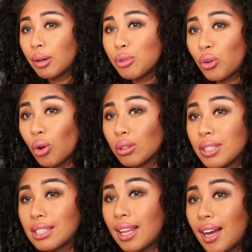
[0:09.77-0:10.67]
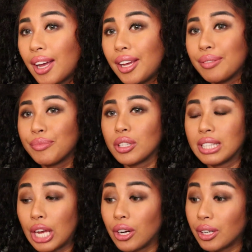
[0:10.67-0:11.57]
you're always like
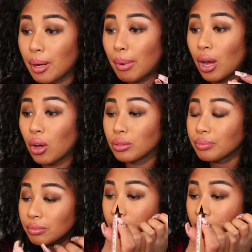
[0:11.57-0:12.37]
scared about